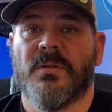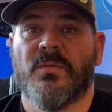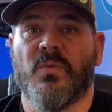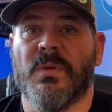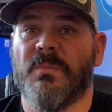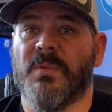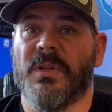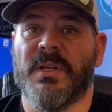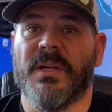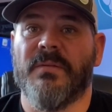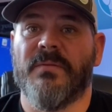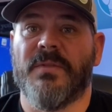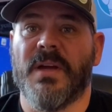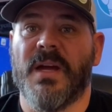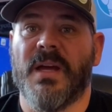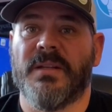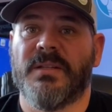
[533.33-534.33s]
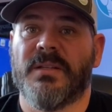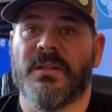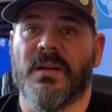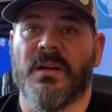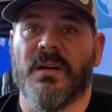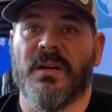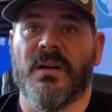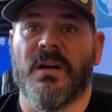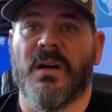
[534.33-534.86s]
So we believe that
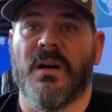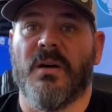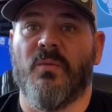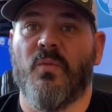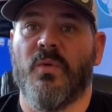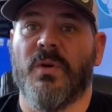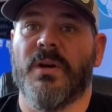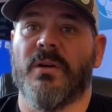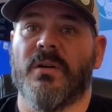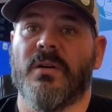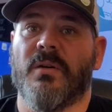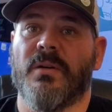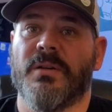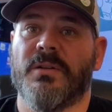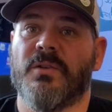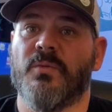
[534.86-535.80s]
we are going